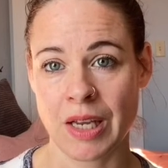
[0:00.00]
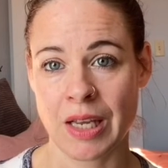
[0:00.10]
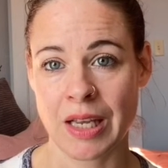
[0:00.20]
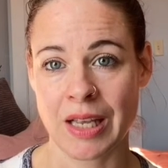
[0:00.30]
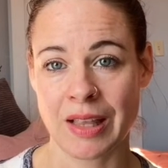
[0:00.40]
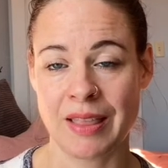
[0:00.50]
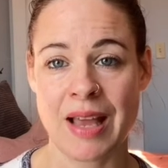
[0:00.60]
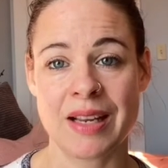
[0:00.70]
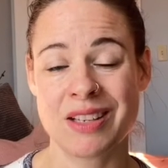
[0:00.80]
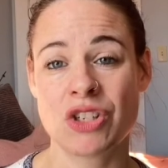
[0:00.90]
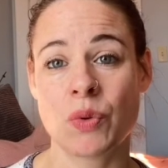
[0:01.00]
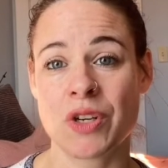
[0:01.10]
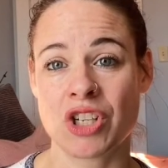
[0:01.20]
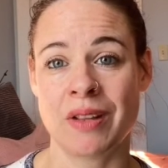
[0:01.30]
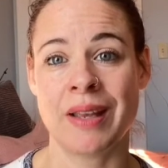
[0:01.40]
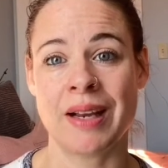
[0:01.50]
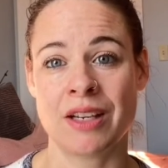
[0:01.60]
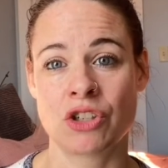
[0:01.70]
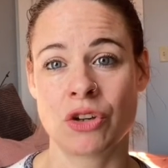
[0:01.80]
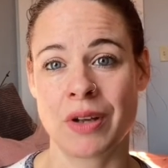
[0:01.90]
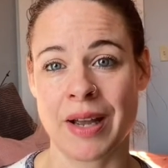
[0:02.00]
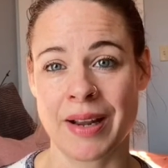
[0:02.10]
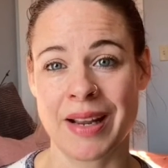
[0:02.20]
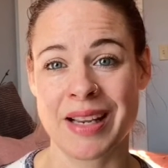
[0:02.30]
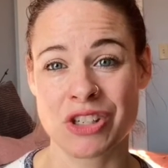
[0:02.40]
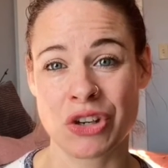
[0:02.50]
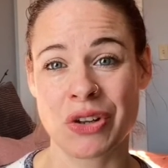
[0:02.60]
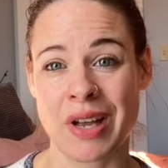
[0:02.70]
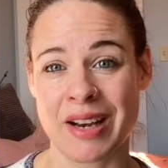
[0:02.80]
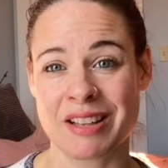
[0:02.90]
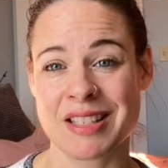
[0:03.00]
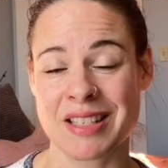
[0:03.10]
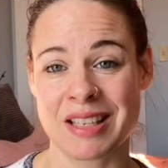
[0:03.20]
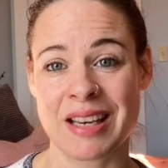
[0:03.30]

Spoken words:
that intuition and that internal guidance is going to get